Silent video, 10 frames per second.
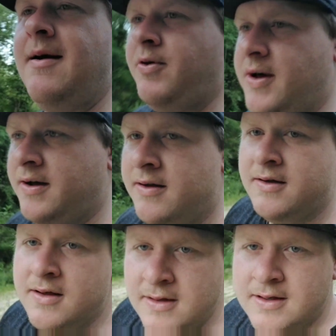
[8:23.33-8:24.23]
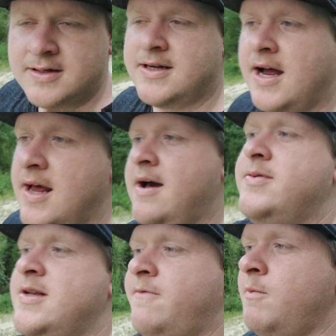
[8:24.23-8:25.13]
able to, to kind of have
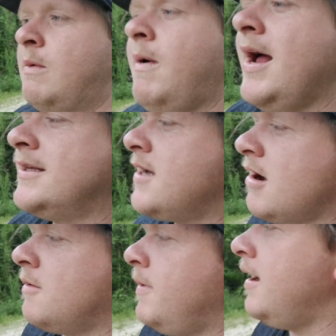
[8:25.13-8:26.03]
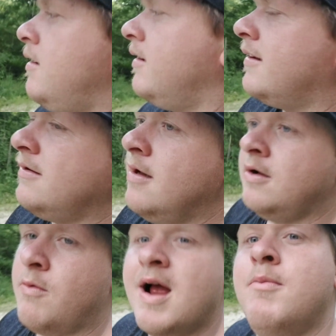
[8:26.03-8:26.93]
stuff on my mind to talk about and
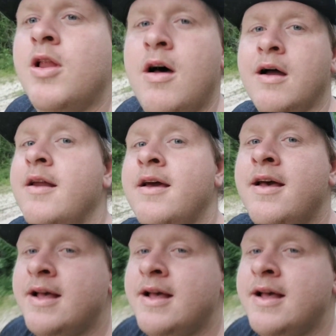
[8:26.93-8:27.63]
ramble on.